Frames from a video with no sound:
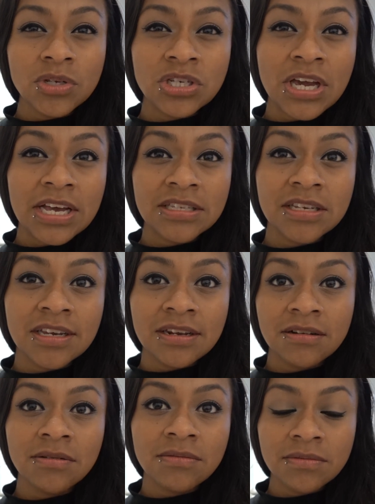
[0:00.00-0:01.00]
which has the
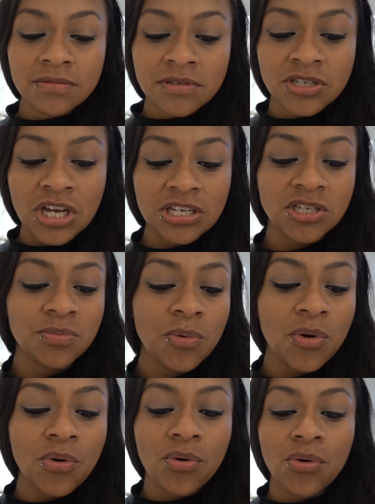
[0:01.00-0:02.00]

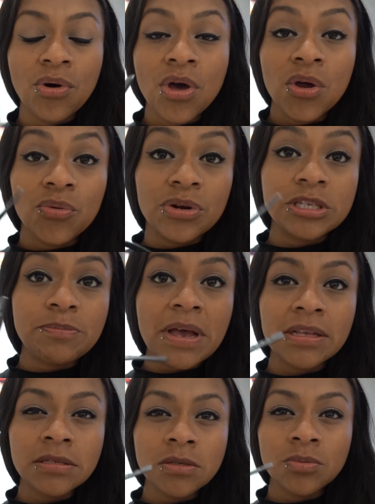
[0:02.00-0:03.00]
interchangeable
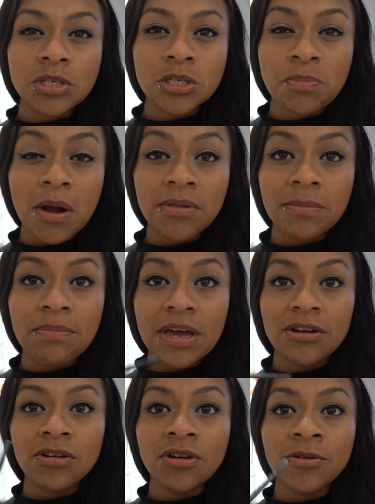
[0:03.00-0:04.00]
wristbands, which is probably
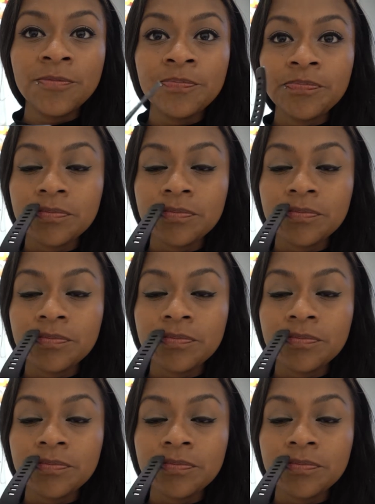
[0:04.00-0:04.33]
better.